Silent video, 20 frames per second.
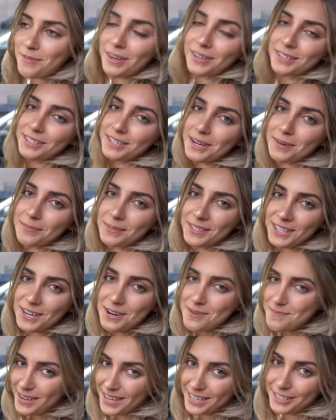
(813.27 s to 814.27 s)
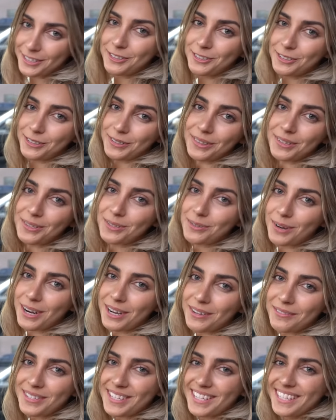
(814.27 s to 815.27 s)
hooked up, so I hope you guys enjoyed those
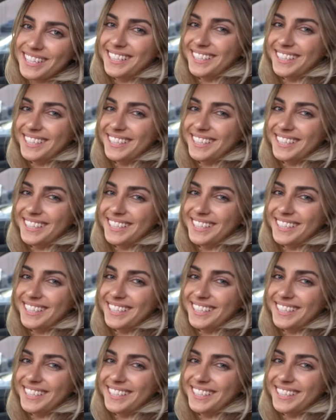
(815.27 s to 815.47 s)
revs.